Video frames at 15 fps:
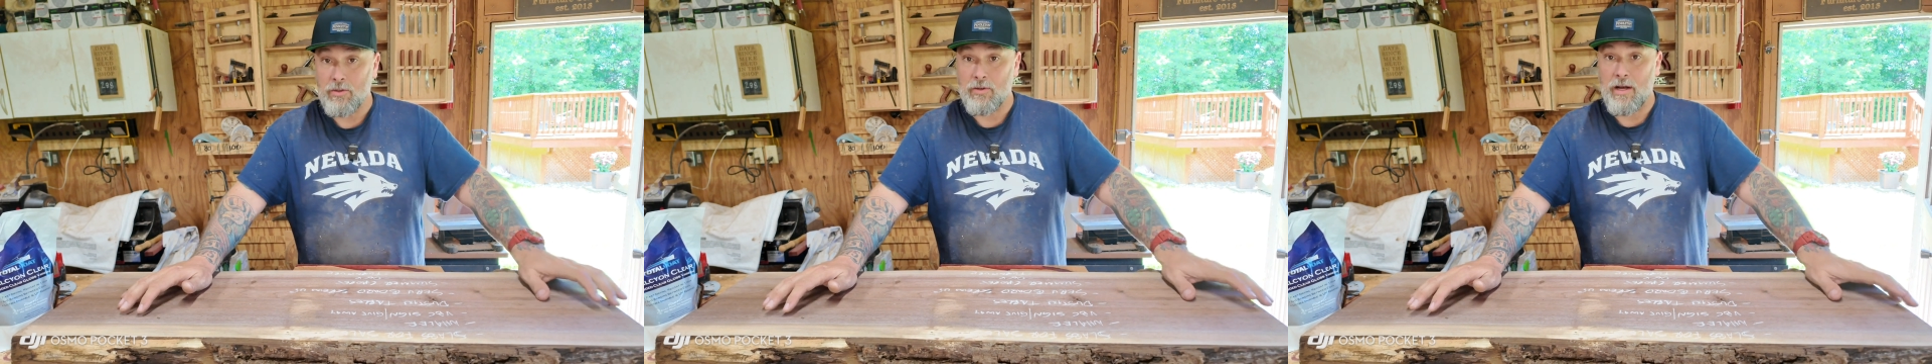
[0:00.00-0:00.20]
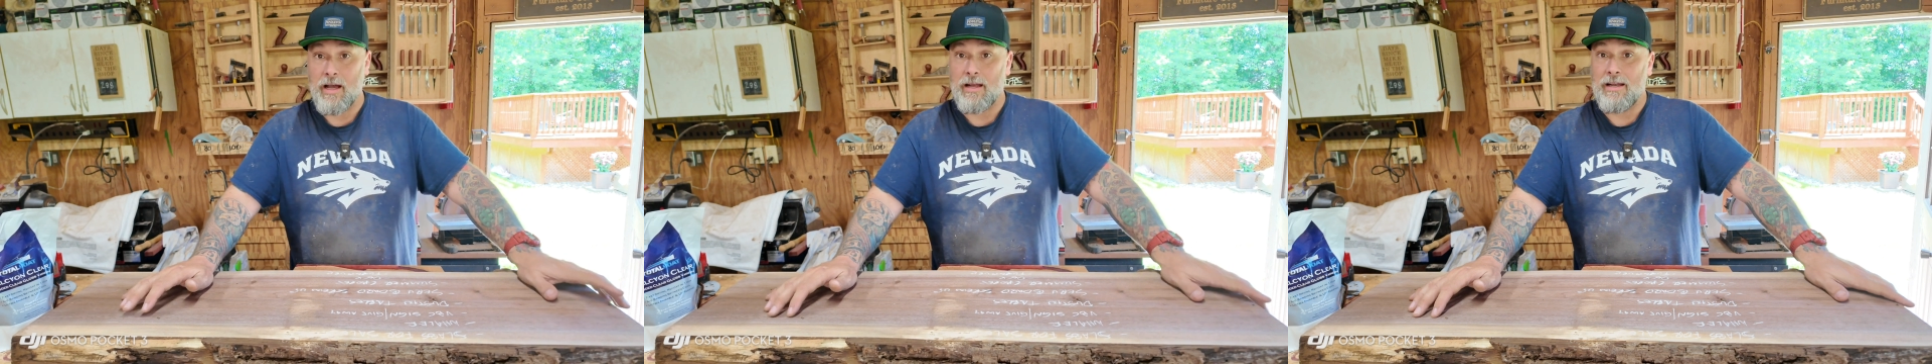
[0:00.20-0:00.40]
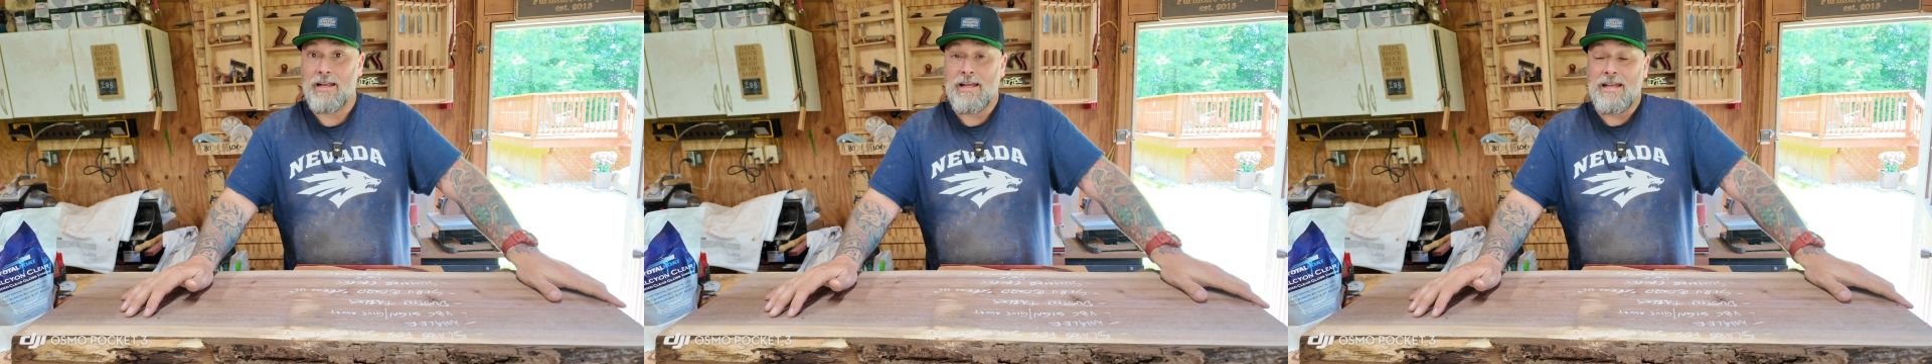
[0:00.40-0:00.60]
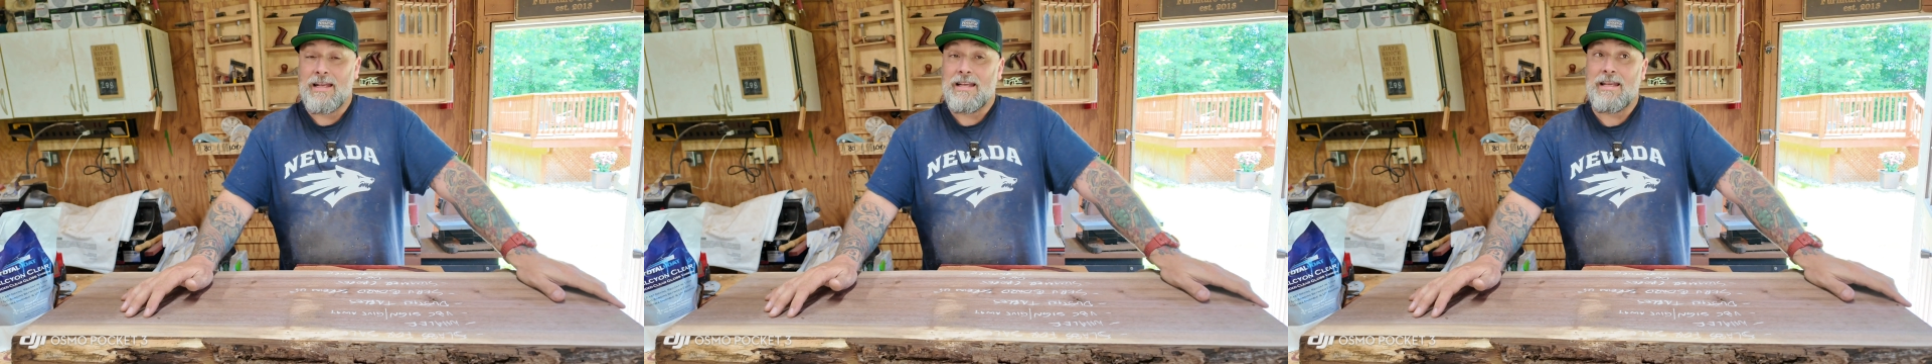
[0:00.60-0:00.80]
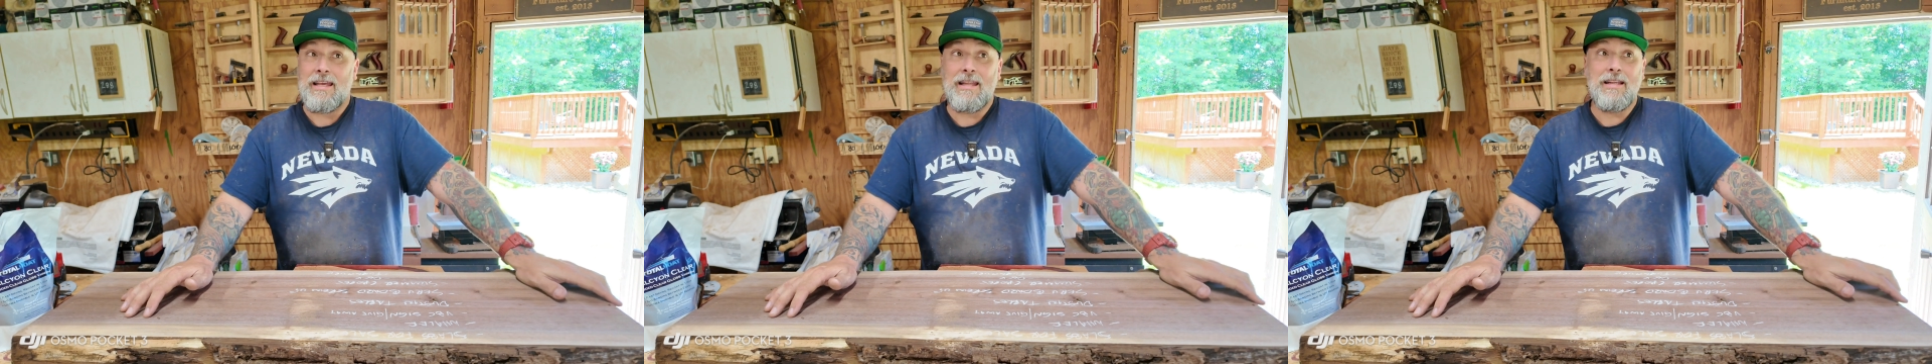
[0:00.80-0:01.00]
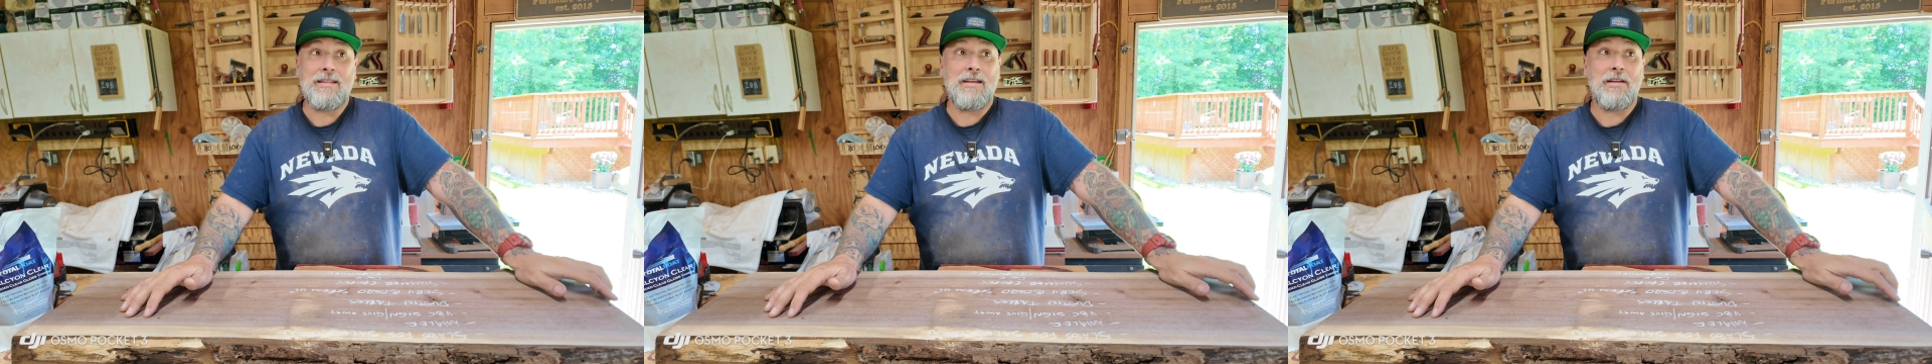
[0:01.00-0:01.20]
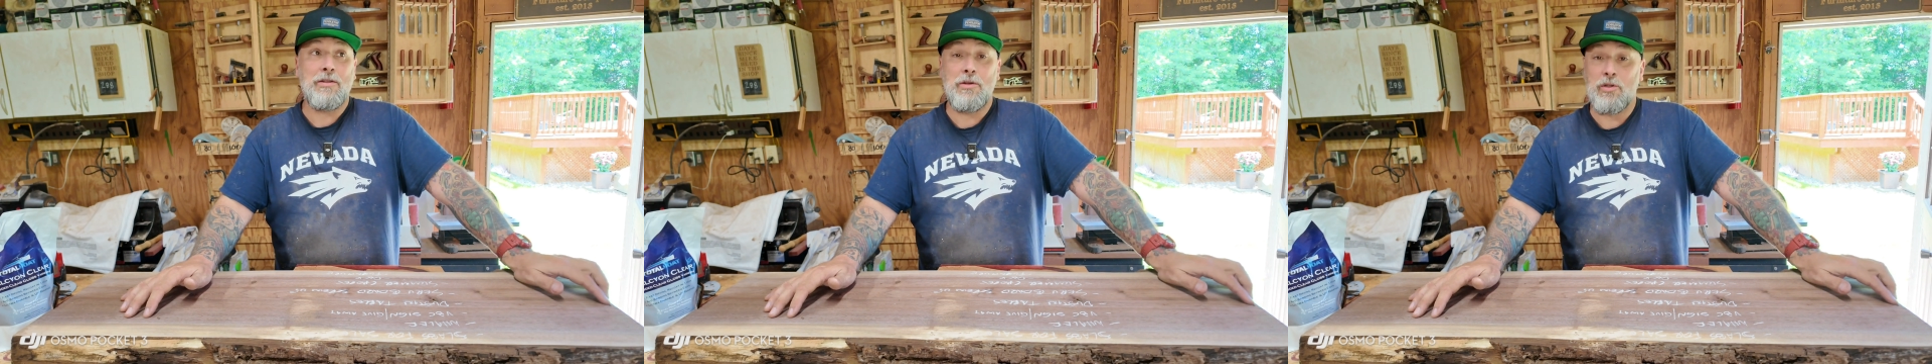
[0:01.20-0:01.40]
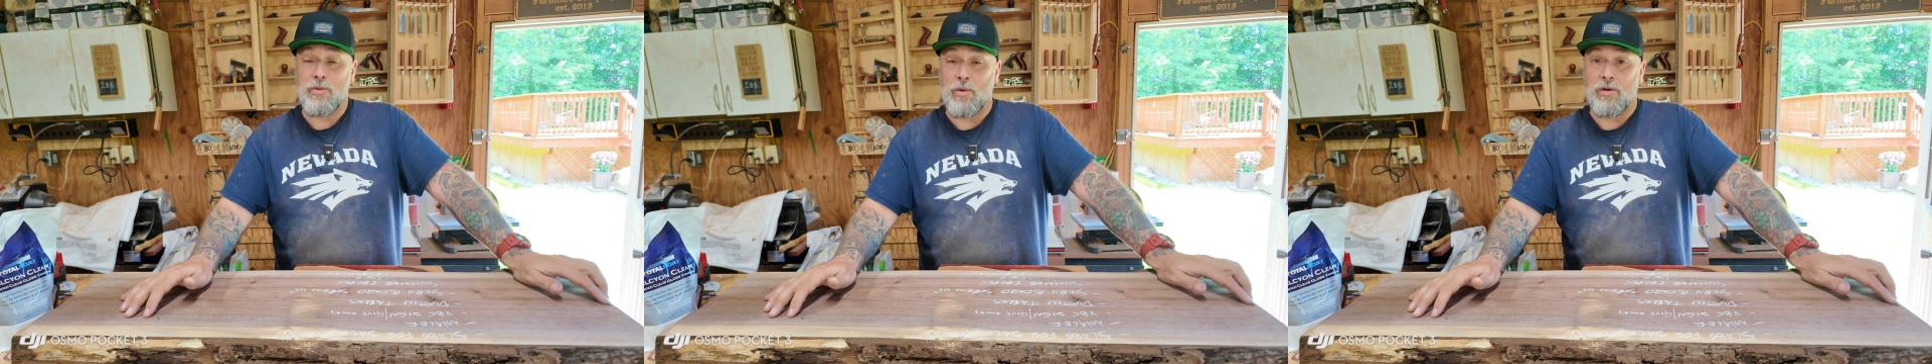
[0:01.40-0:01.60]
dried, it is
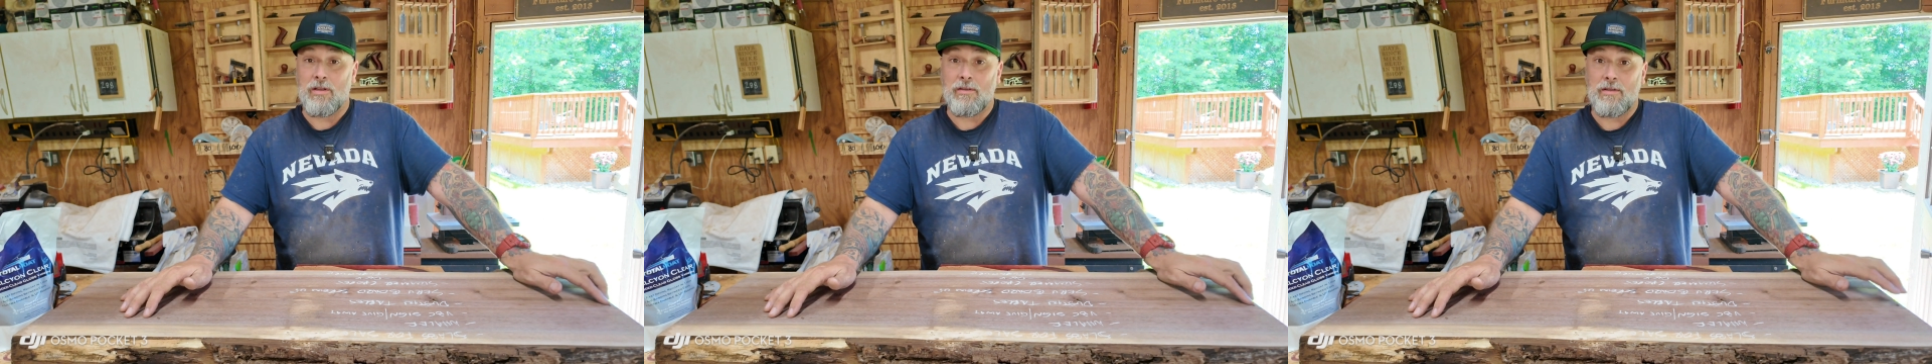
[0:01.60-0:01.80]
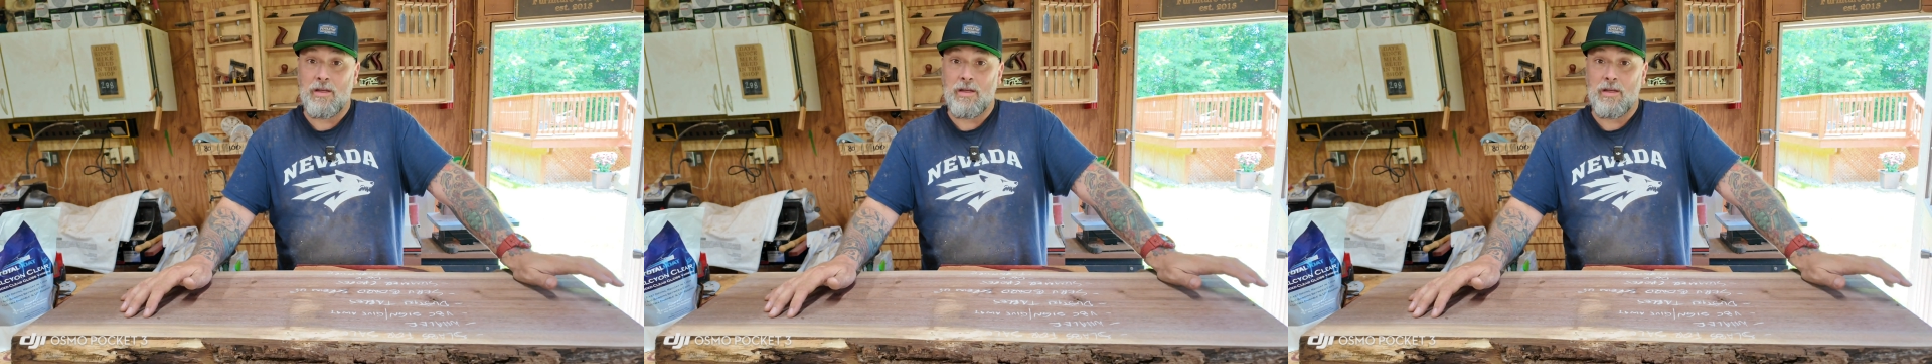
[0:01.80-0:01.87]
unusable.